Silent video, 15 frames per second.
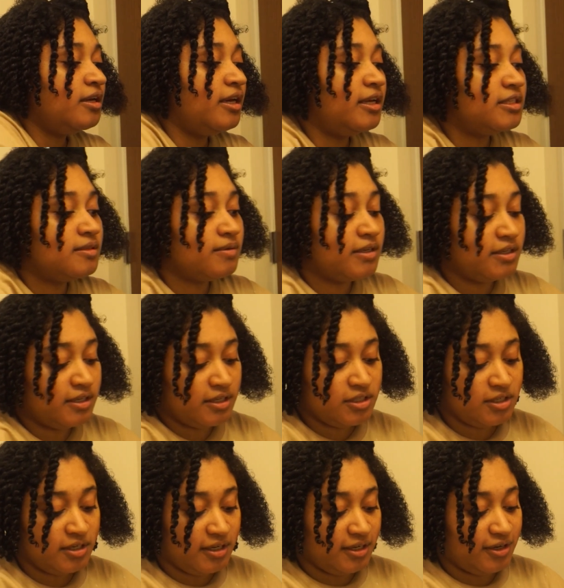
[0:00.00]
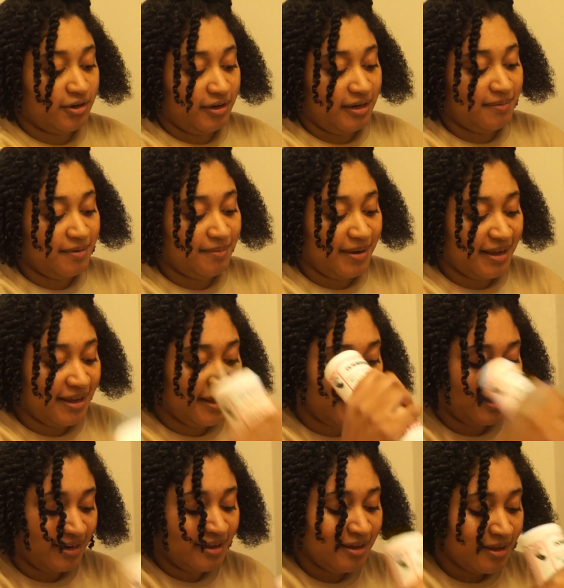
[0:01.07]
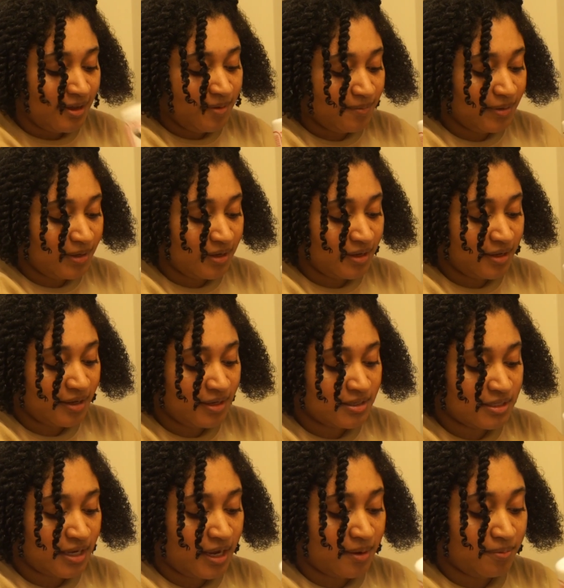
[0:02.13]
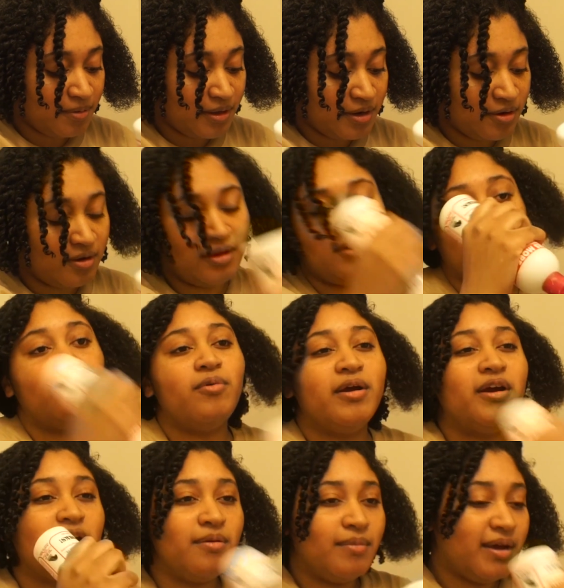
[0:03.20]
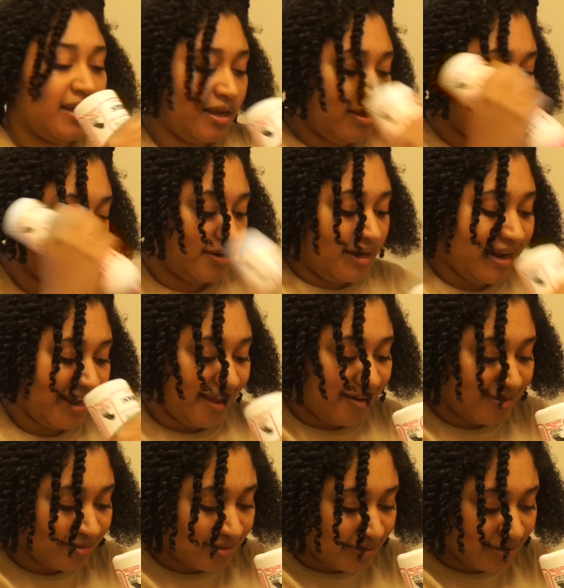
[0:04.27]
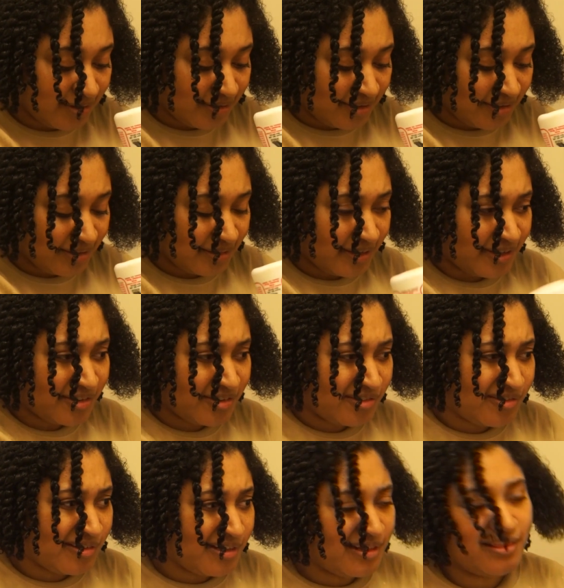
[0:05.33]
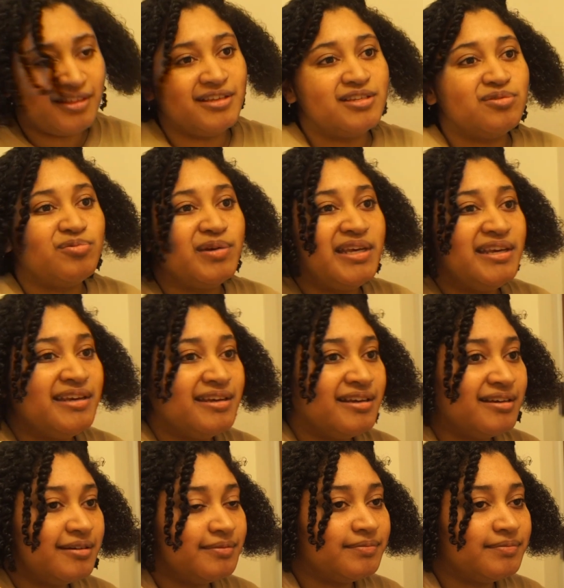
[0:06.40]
and some conditioning cream in my head because I plan on wearing my hair down later on this week.